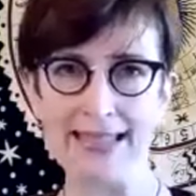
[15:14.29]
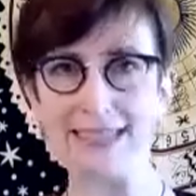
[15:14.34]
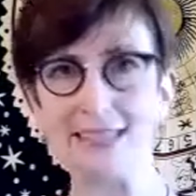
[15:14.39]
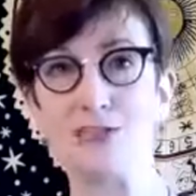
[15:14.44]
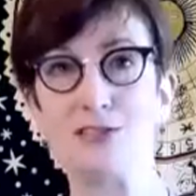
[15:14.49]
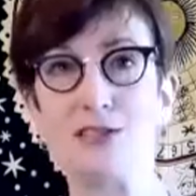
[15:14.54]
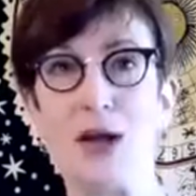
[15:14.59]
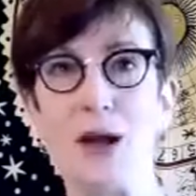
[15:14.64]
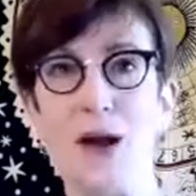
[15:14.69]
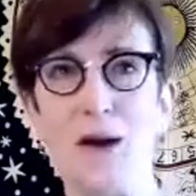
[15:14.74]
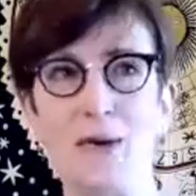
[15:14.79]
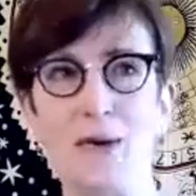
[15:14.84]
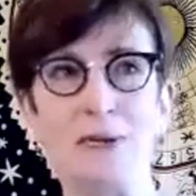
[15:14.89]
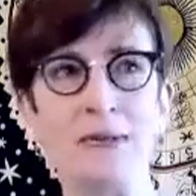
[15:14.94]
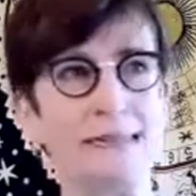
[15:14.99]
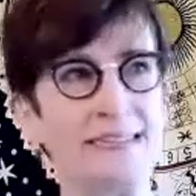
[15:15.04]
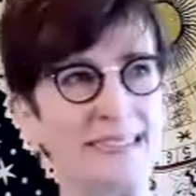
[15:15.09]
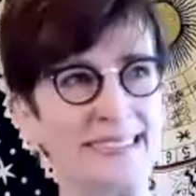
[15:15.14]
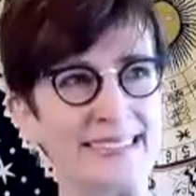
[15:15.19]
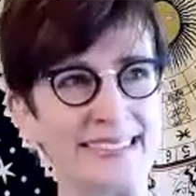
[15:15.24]
So
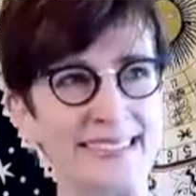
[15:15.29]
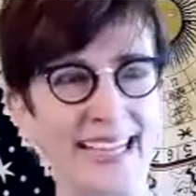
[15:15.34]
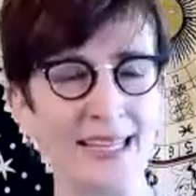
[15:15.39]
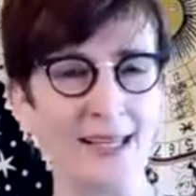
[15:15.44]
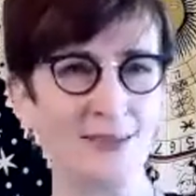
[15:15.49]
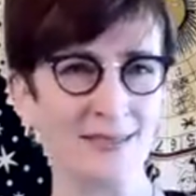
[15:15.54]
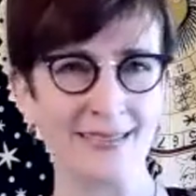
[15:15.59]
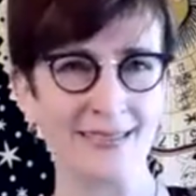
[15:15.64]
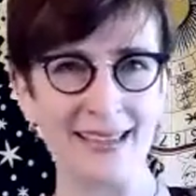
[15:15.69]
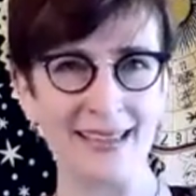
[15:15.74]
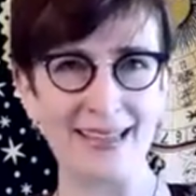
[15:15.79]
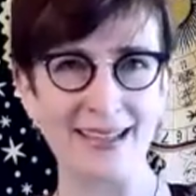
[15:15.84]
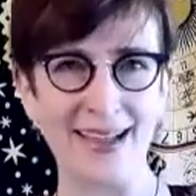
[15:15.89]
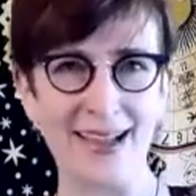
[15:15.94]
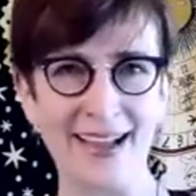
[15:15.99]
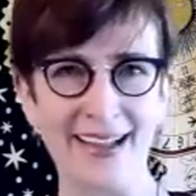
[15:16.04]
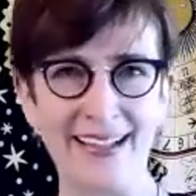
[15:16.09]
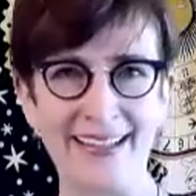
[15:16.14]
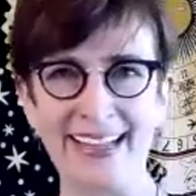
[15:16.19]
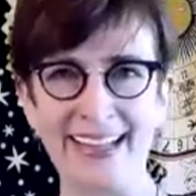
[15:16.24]
I don't think
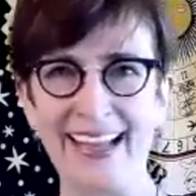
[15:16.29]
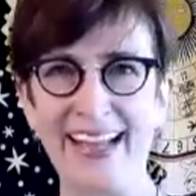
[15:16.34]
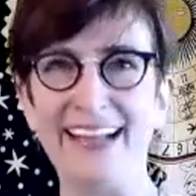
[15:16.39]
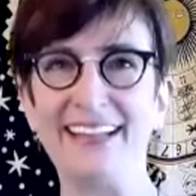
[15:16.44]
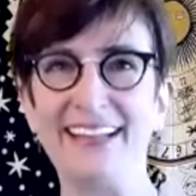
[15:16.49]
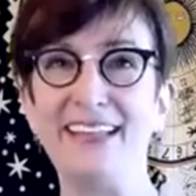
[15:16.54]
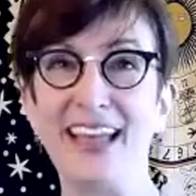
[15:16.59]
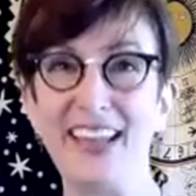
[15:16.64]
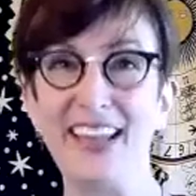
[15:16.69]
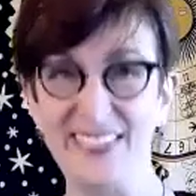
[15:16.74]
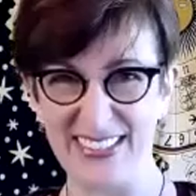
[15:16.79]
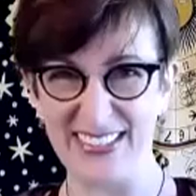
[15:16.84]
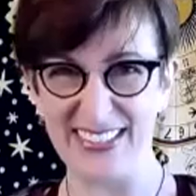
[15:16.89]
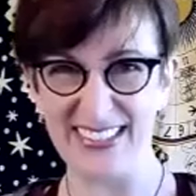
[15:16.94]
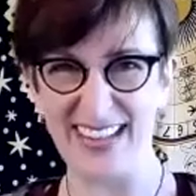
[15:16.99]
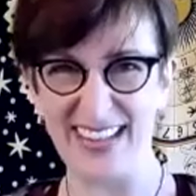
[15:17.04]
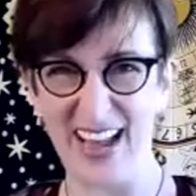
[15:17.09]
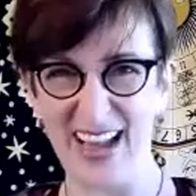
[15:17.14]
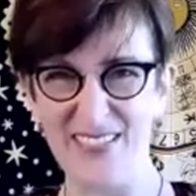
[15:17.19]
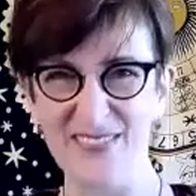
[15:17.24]
I'll ever
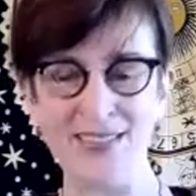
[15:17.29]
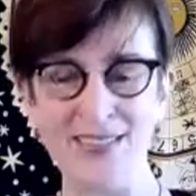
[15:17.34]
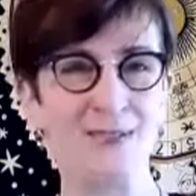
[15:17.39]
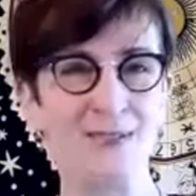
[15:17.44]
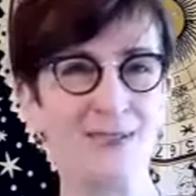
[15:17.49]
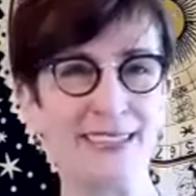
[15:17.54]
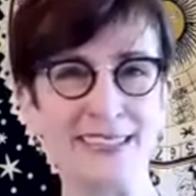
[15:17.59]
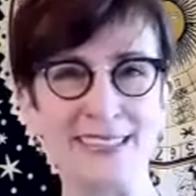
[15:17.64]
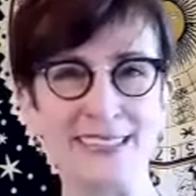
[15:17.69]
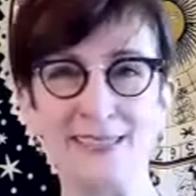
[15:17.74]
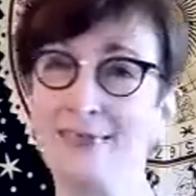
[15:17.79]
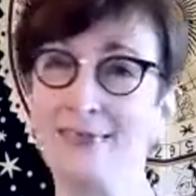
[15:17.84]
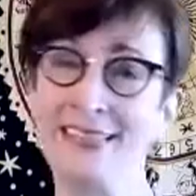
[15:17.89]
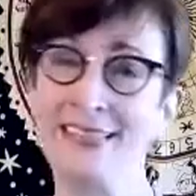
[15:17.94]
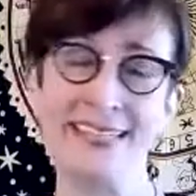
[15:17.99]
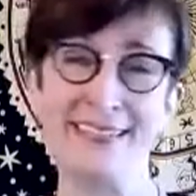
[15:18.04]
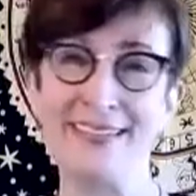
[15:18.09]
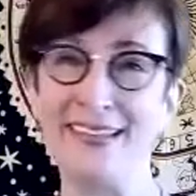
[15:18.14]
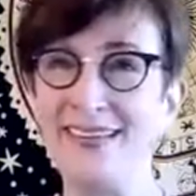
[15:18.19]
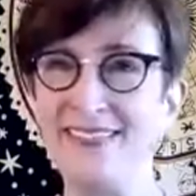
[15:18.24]
stop the one-on-one.
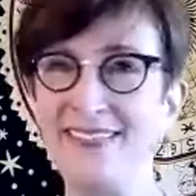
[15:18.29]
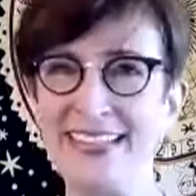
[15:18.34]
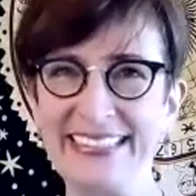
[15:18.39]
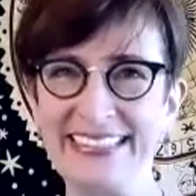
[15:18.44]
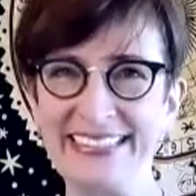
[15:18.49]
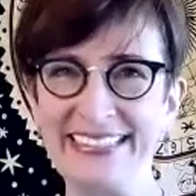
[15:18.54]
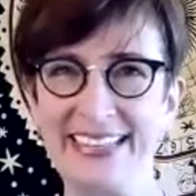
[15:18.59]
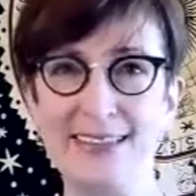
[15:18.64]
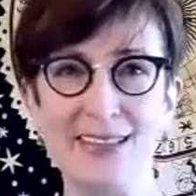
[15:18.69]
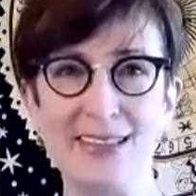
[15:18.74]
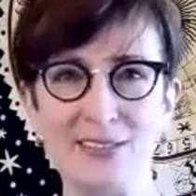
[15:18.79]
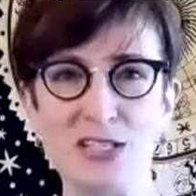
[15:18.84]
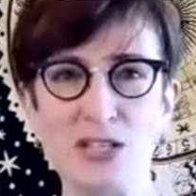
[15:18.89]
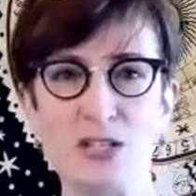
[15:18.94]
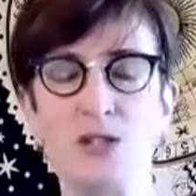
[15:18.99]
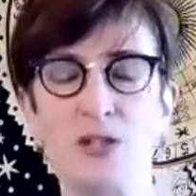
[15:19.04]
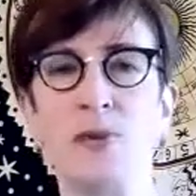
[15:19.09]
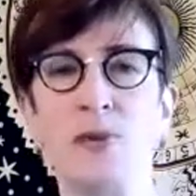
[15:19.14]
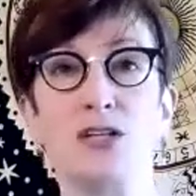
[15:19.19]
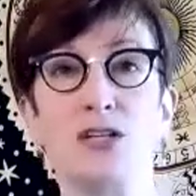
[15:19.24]
I love it. I love it
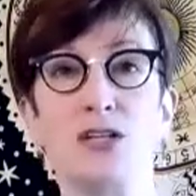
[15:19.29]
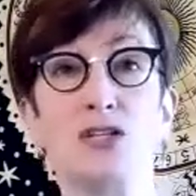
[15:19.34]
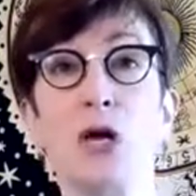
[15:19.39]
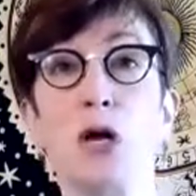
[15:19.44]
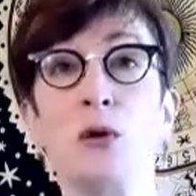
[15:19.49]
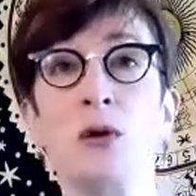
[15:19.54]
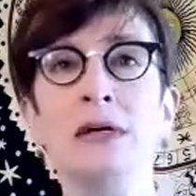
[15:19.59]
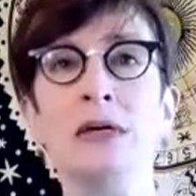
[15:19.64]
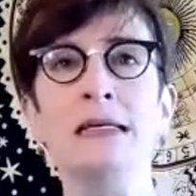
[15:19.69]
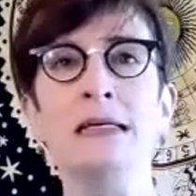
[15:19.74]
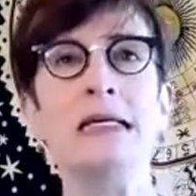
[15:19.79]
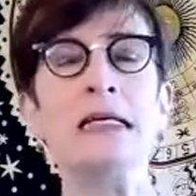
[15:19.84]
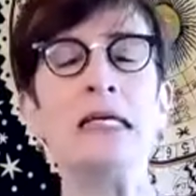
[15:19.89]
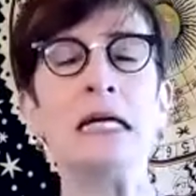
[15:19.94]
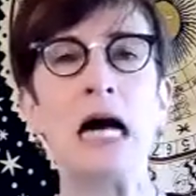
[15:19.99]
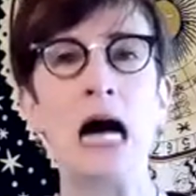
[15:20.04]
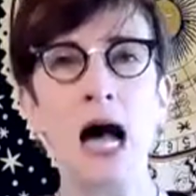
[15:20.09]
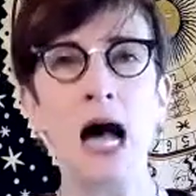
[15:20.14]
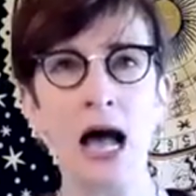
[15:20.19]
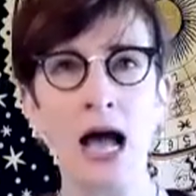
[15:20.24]
too much. So
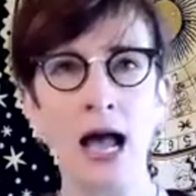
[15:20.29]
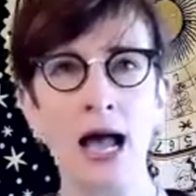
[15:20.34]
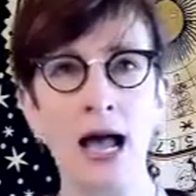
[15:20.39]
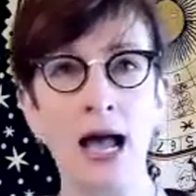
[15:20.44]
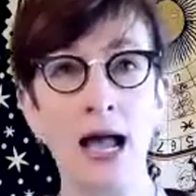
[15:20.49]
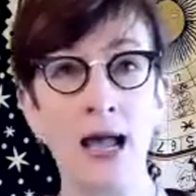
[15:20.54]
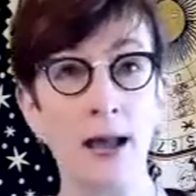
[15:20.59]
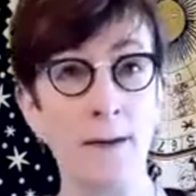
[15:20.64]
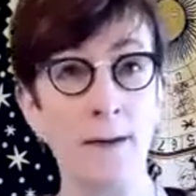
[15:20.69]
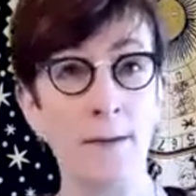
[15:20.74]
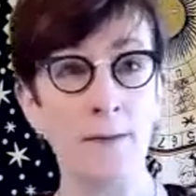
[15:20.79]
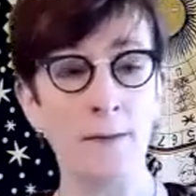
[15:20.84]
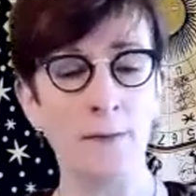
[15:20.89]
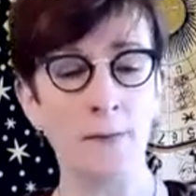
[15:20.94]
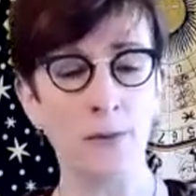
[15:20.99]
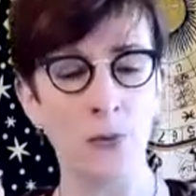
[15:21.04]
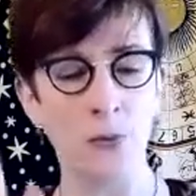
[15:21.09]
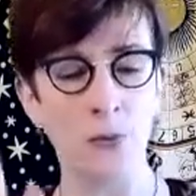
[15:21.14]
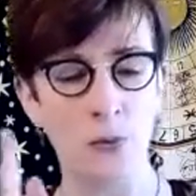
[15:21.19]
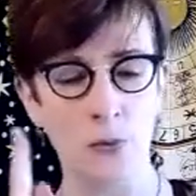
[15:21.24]
um,
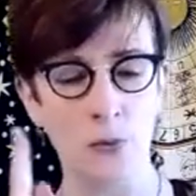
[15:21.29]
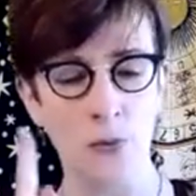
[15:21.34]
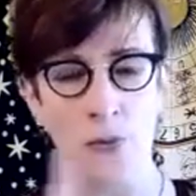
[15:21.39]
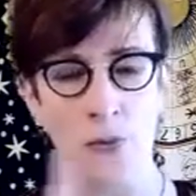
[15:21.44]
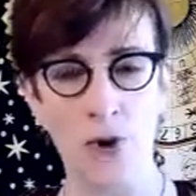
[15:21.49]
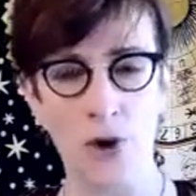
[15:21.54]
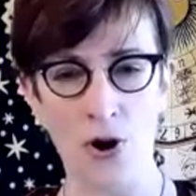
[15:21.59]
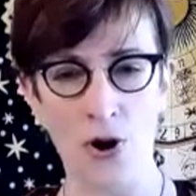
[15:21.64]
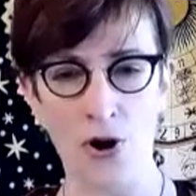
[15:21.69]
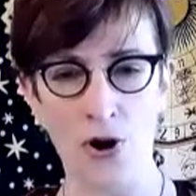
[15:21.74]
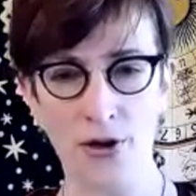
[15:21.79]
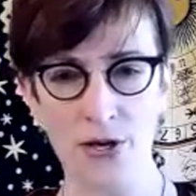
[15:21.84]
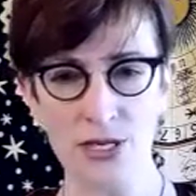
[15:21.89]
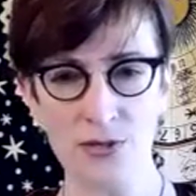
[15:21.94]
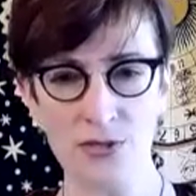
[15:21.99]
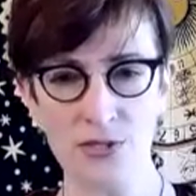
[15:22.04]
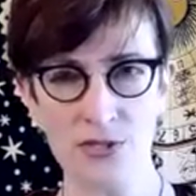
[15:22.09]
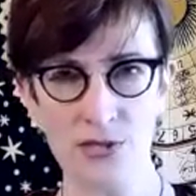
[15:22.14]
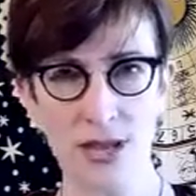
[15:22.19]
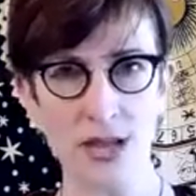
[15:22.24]
are you
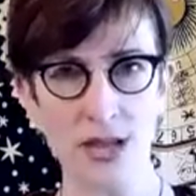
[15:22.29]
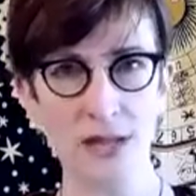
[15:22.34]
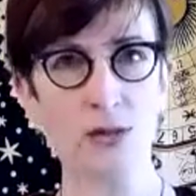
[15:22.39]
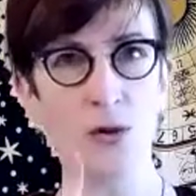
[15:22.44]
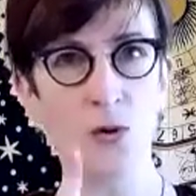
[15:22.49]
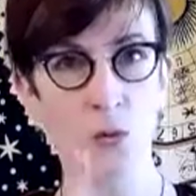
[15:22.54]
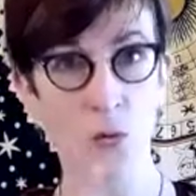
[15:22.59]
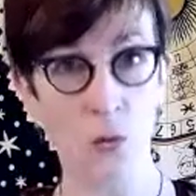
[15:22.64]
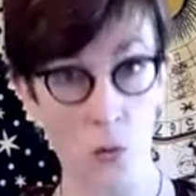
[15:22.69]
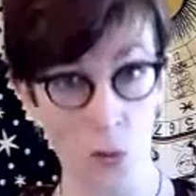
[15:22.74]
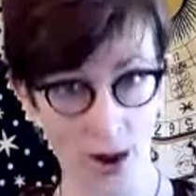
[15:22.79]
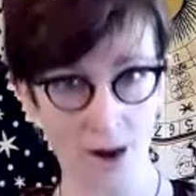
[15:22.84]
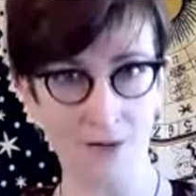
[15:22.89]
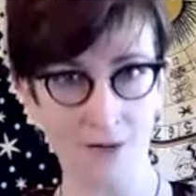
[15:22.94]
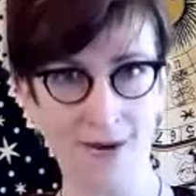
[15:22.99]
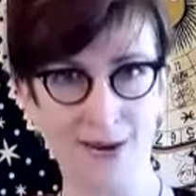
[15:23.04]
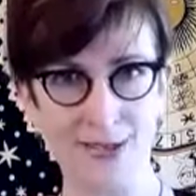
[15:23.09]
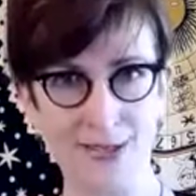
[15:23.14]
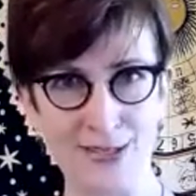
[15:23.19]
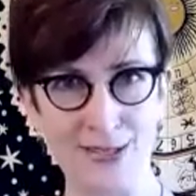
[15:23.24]
stuck? Where
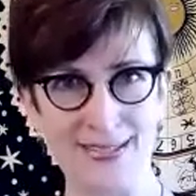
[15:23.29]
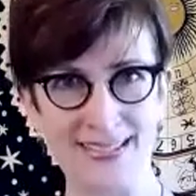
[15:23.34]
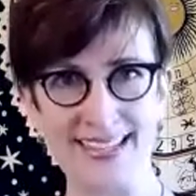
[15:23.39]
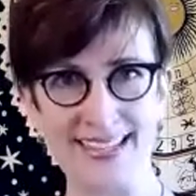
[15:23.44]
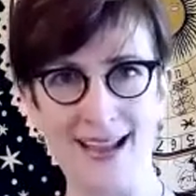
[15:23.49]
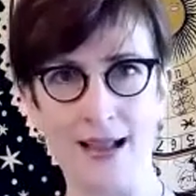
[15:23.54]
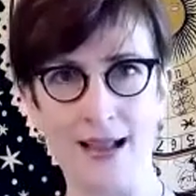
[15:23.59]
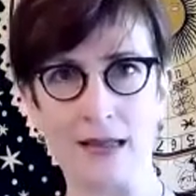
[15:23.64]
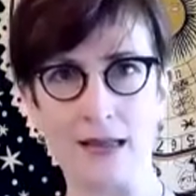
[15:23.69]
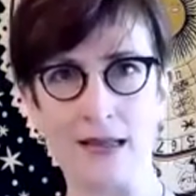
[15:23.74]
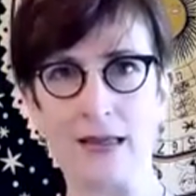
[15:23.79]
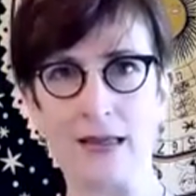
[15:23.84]
are you stuck?